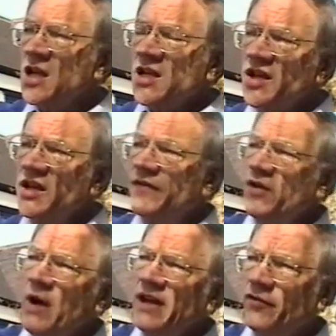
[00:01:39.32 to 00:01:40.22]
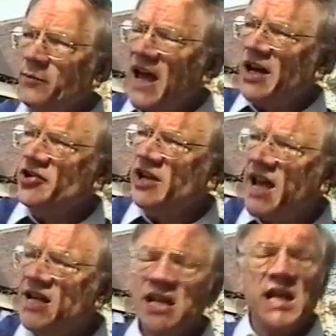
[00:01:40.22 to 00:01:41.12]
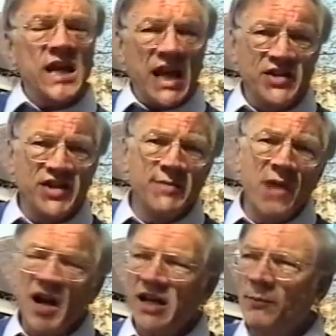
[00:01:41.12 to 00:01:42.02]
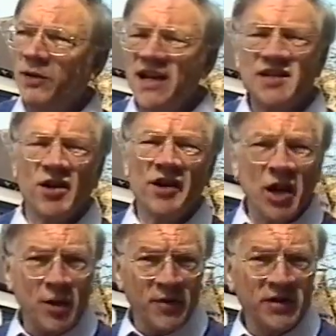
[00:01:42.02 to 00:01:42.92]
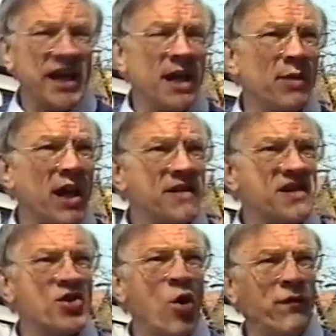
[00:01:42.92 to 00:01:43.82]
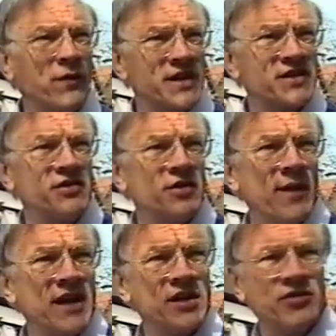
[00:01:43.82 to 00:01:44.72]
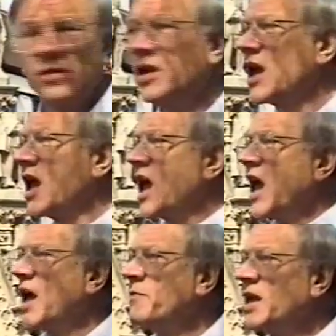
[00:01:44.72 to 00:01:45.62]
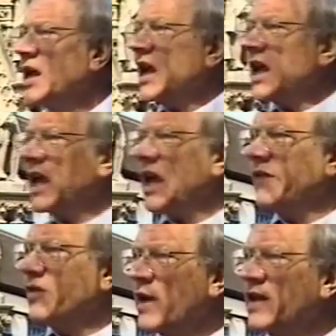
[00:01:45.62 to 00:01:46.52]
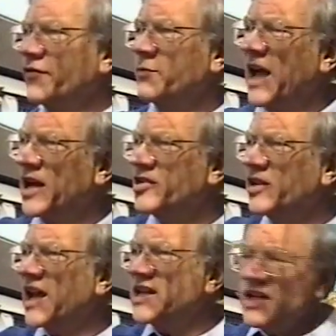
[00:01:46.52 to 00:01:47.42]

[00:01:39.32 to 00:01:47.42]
so that if you went from Gallatry Gate into the marketplace, God, I hope you can hear me, this is awful, this pneumatic drill, if you went from Gallatry Gate